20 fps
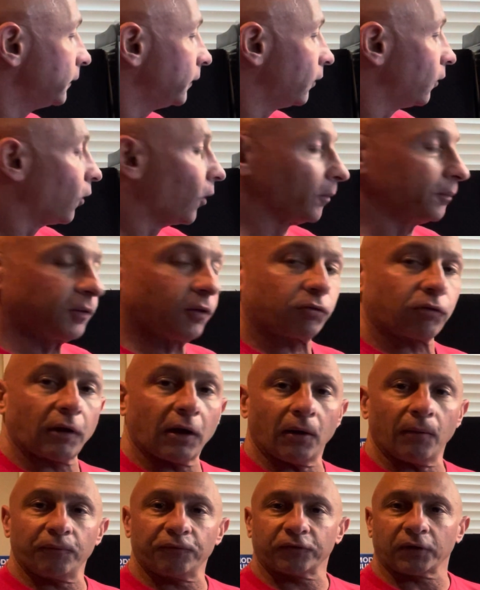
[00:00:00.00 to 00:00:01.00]
hope this
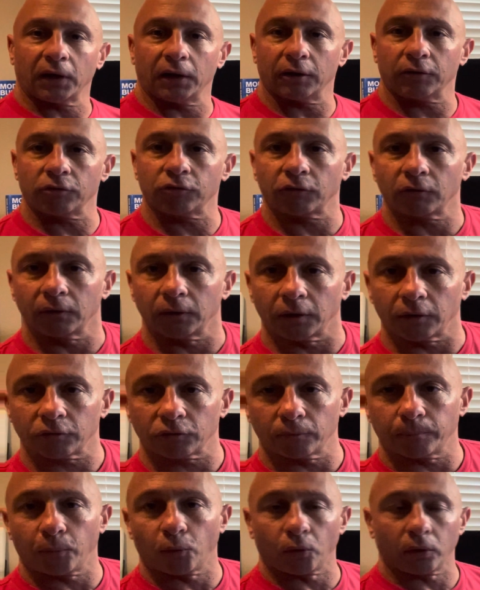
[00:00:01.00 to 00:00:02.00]
helps, guys.
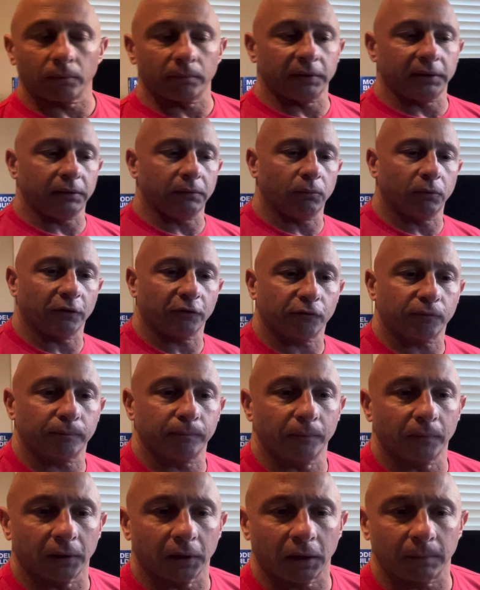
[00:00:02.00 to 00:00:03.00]
Support me with
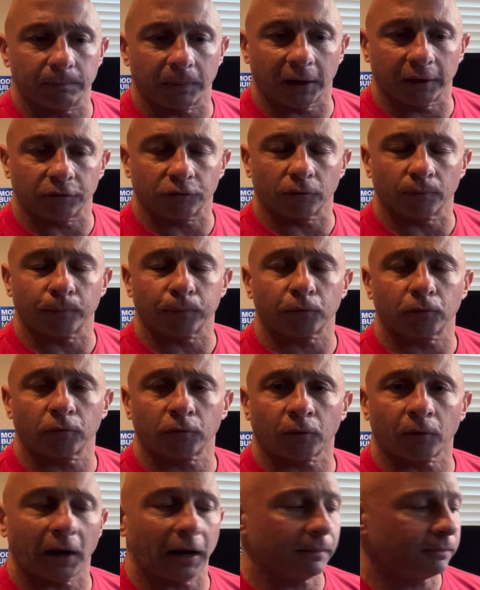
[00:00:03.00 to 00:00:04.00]
by
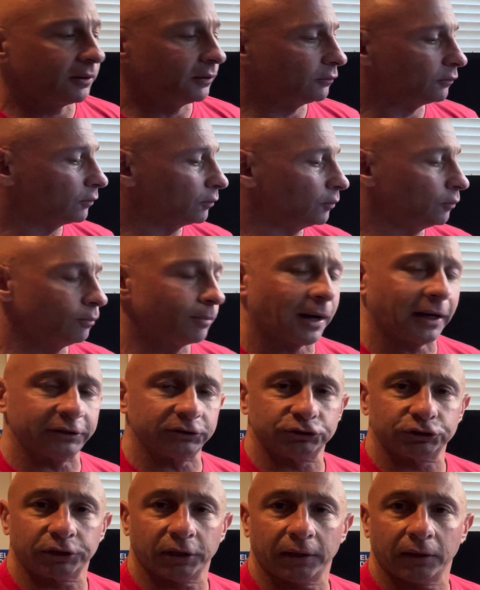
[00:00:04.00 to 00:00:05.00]
subscribing to my
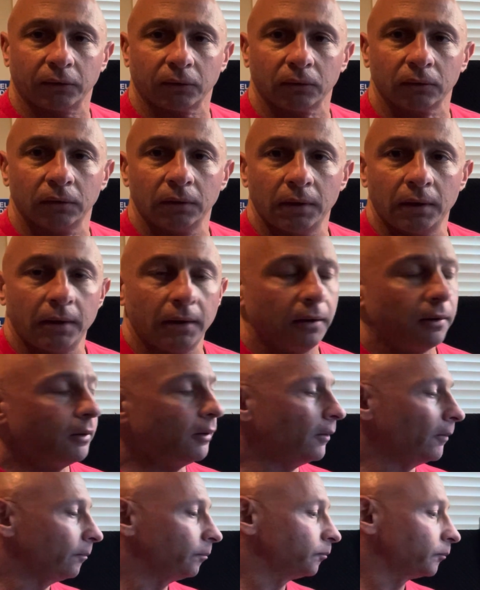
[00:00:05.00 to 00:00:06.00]
channel,
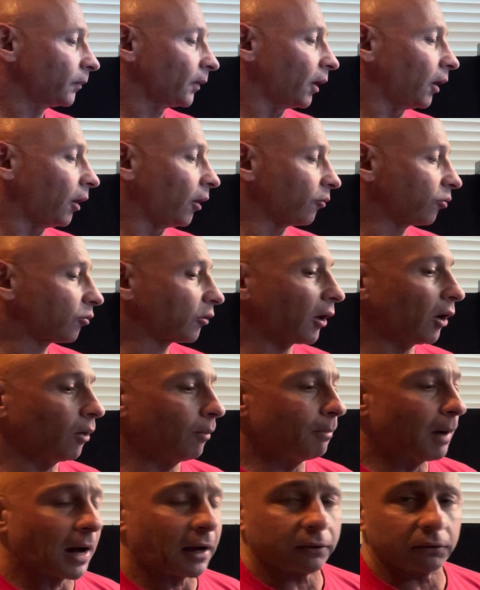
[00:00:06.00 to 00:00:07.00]
Scale
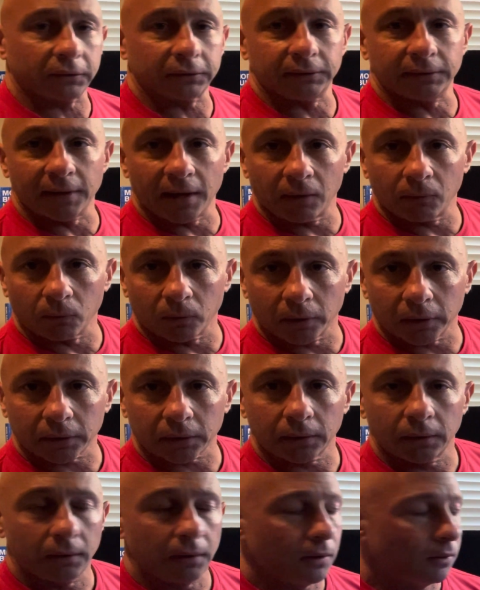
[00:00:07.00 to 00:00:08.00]
Modeling
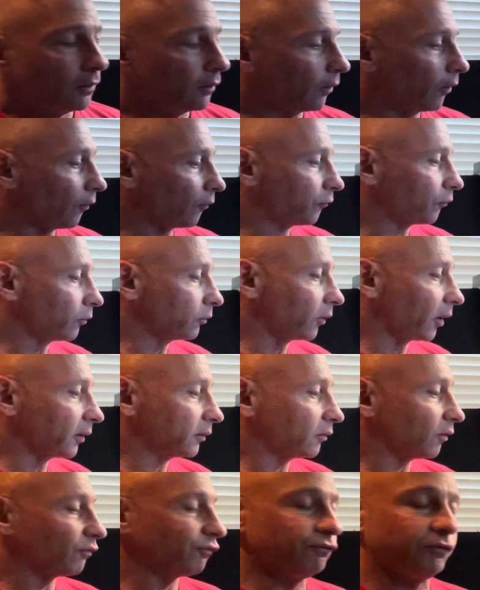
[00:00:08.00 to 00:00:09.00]
Network. Also
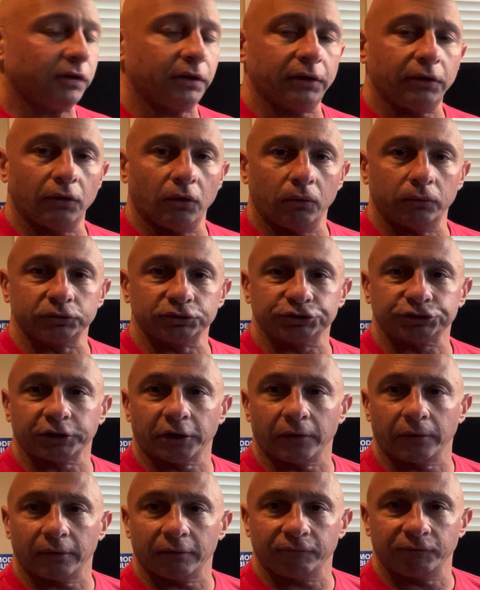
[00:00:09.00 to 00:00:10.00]
like this video and
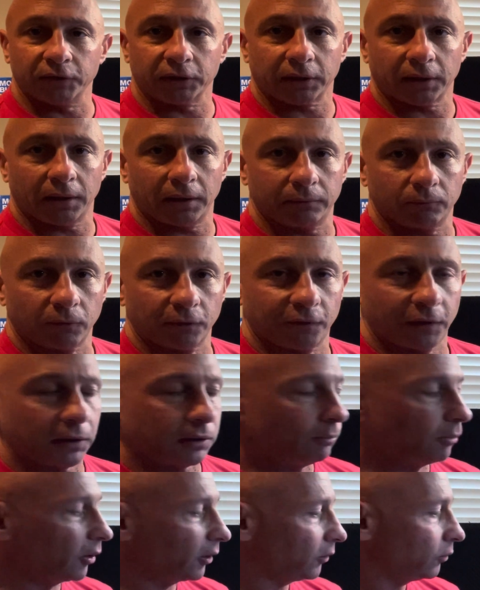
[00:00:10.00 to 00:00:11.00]
share it if you can with
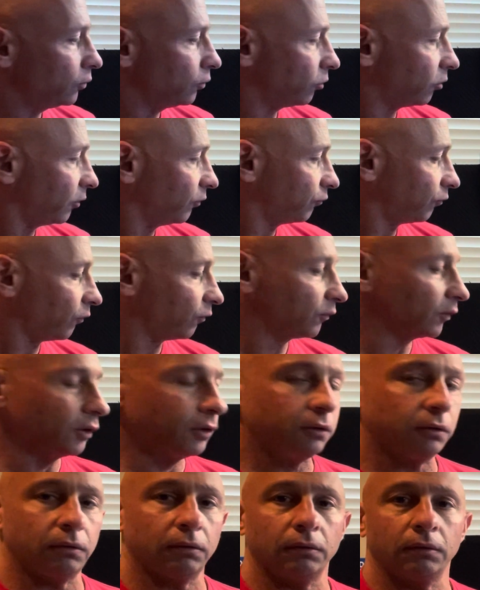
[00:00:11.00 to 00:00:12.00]
anybody who's
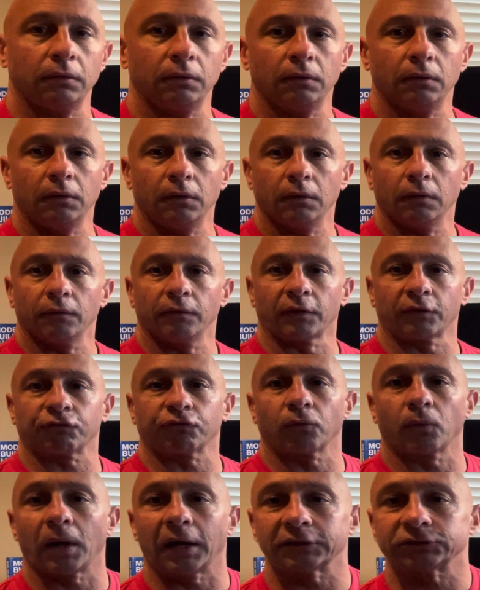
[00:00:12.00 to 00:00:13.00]
interested. Thanks
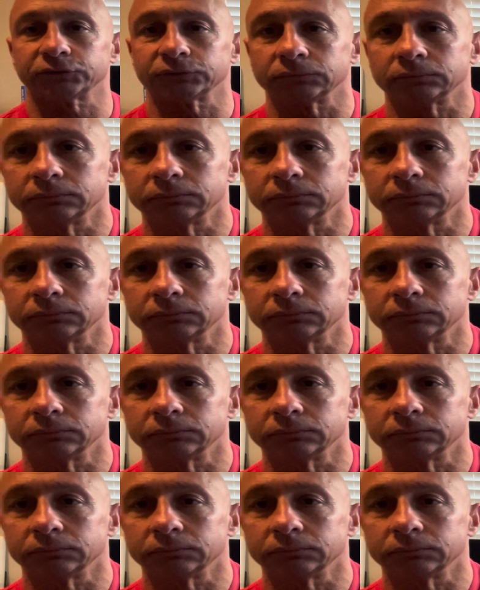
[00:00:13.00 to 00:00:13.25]
for watching.